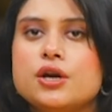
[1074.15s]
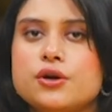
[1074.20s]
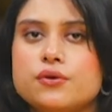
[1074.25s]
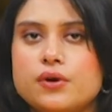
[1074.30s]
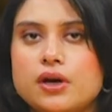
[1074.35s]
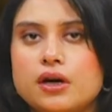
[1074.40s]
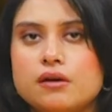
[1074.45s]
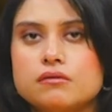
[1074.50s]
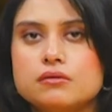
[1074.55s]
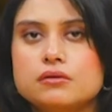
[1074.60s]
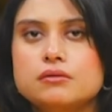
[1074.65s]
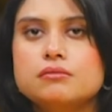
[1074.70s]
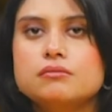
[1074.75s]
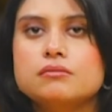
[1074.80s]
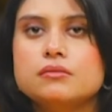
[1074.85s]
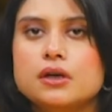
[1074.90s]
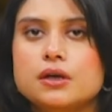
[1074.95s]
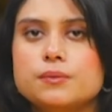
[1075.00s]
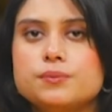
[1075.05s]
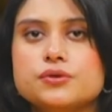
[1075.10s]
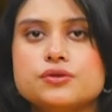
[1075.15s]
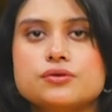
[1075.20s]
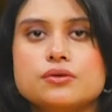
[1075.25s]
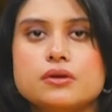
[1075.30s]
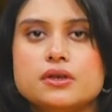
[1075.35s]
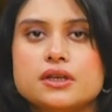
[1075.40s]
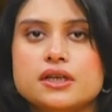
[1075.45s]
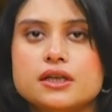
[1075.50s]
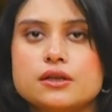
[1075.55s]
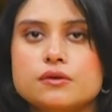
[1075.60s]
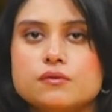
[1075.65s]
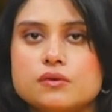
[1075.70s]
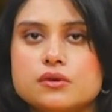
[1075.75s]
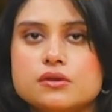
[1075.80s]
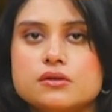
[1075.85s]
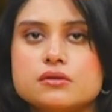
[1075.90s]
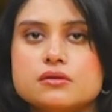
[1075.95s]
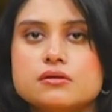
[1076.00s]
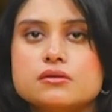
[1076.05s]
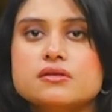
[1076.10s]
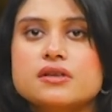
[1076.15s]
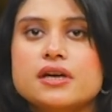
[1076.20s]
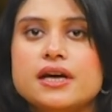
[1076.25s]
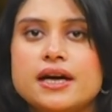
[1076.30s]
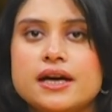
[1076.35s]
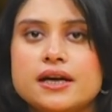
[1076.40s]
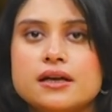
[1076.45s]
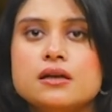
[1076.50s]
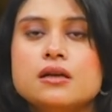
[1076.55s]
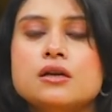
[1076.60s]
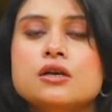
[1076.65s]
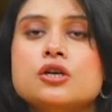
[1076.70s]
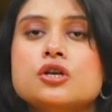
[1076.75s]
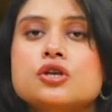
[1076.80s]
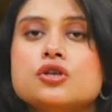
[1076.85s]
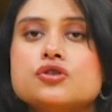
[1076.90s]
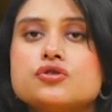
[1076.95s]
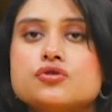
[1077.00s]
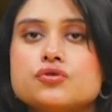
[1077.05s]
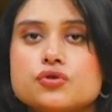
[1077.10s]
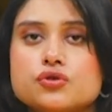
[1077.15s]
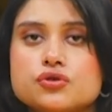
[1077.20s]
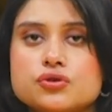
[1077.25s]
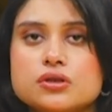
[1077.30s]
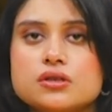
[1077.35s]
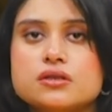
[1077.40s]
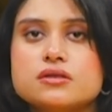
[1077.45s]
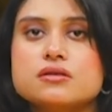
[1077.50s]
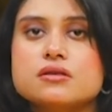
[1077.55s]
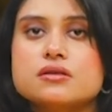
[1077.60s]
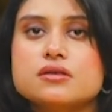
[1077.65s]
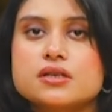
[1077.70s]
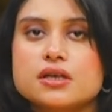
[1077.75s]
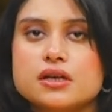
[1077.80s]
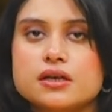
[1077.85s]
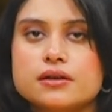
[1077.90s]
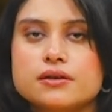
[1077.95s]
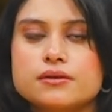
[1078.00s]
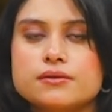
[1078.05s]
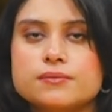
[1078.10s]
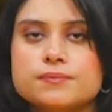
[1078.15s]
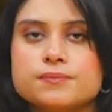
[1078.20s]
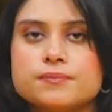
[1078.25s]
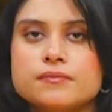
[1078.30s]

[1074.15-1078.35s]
travel, episodic adventures, and social satire.